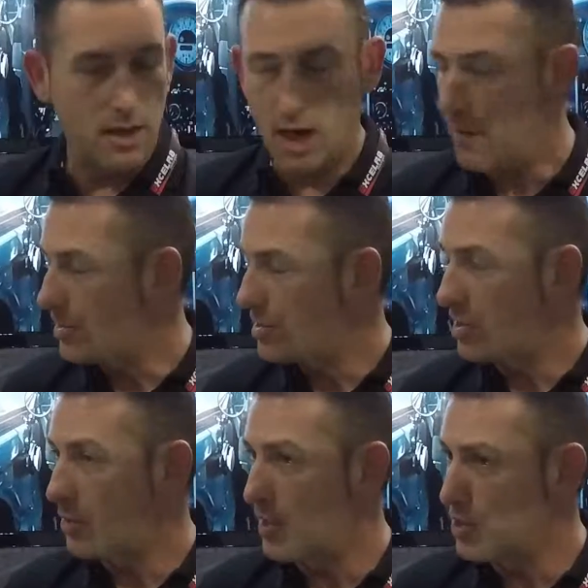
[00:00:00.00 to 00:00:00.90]
No, it's a
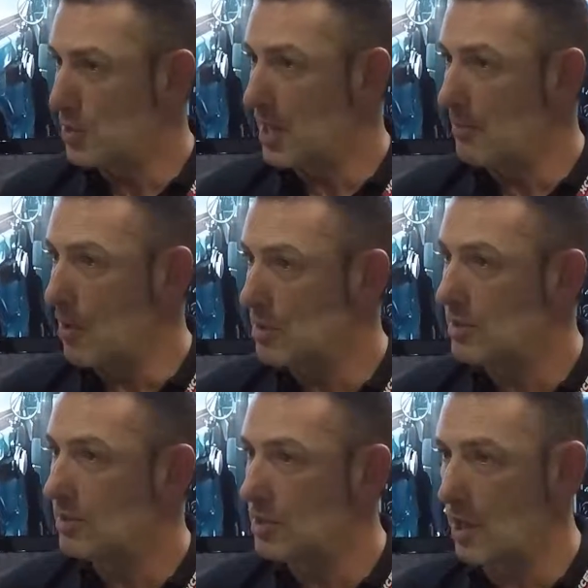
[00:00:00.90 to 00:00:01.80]
sequential gearbox.
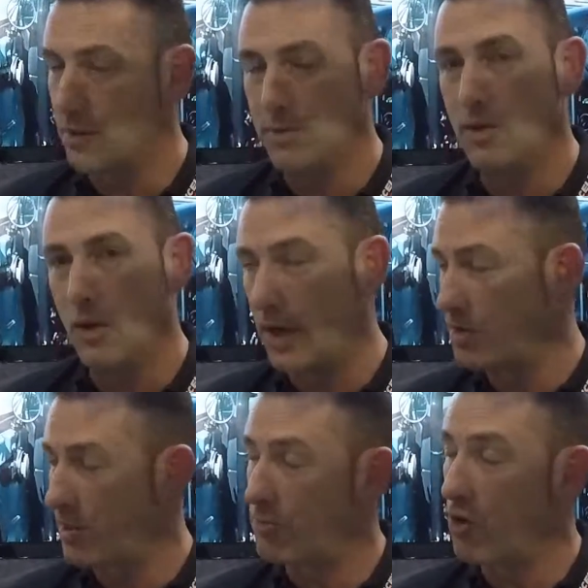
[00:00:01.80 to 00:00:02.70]
So although
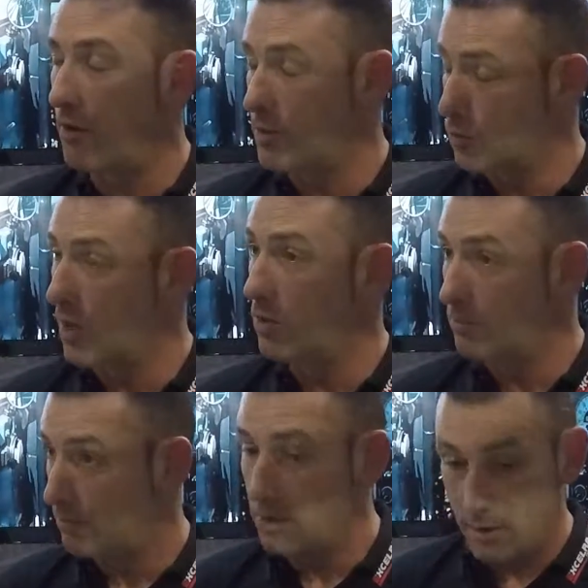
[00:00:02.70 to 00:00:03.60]
some drivers will
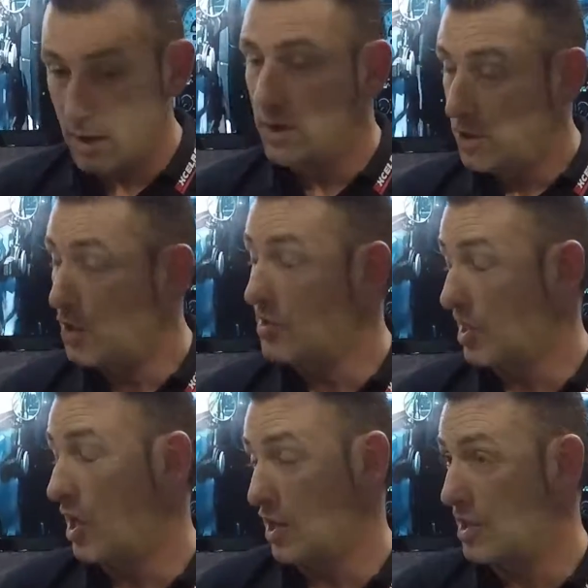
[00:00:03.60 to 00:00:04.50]
use the
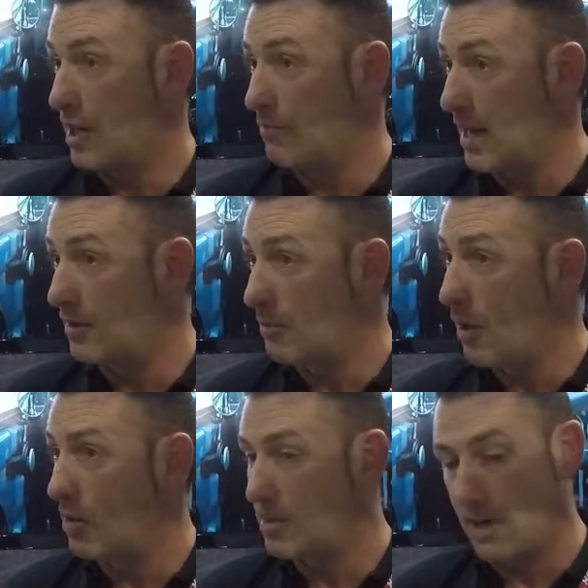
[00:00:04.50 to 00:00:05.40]
clutch to come down the
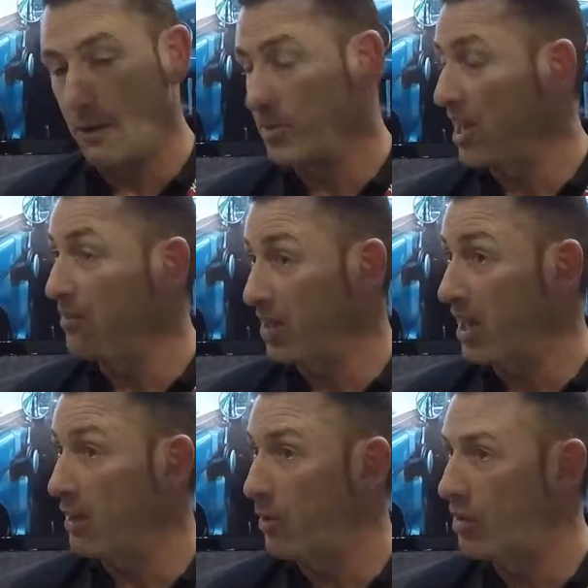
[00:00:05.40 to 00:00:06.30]
box to help save the
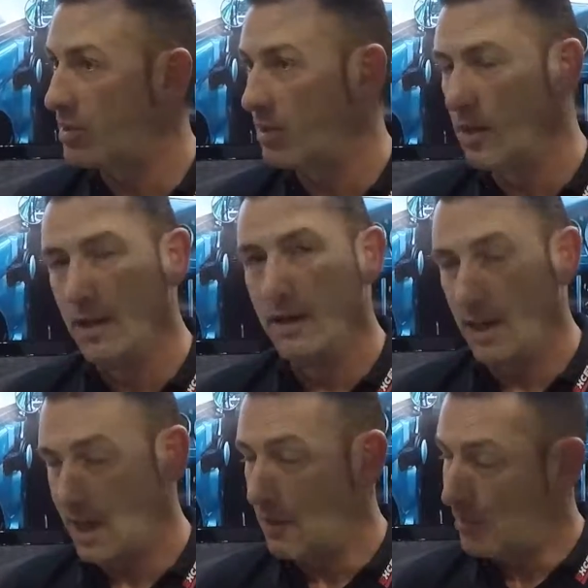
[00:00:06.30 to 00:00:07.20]
gearbox, the
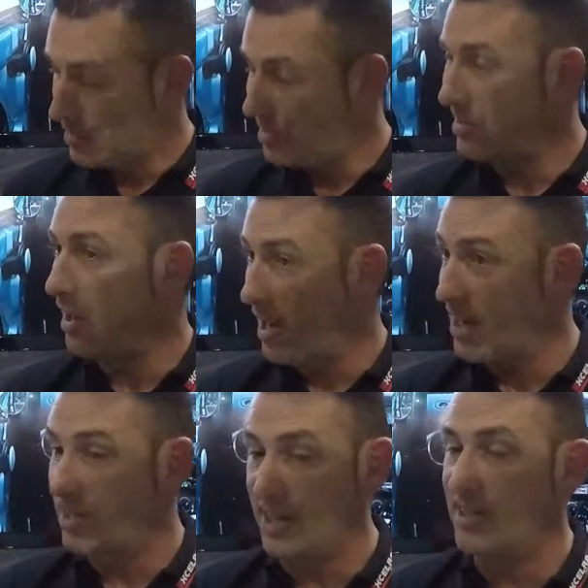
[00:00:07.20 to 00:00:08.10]
gearboxes are
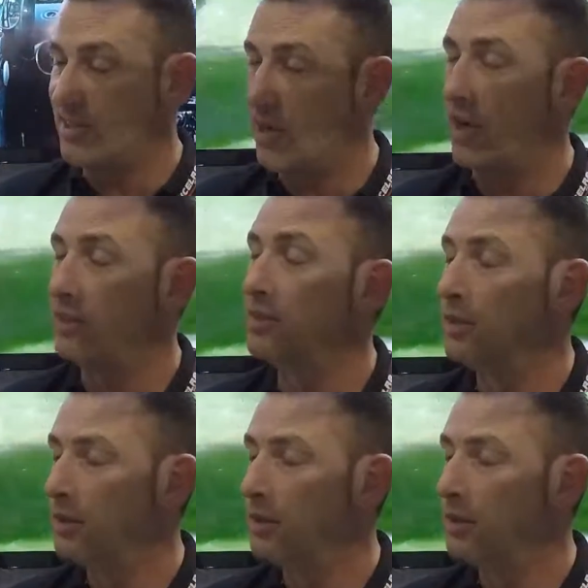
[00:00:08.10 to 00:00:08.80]
actually designed